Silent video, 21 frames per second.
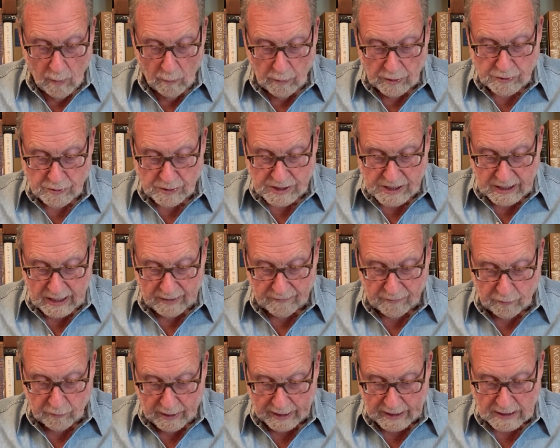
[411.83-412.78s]
which was to
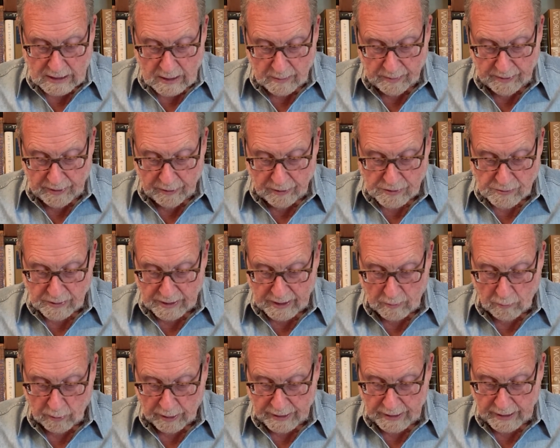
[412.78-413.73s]
give credit to be used
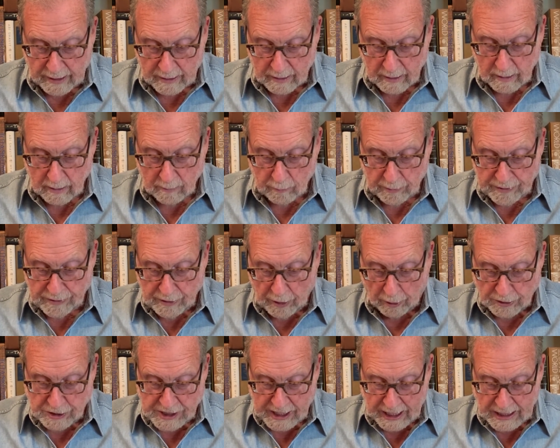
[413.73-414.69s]
within 1 year, with
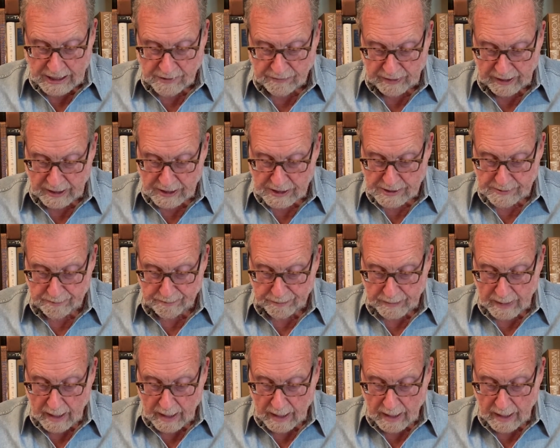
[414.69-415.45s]
no change fees.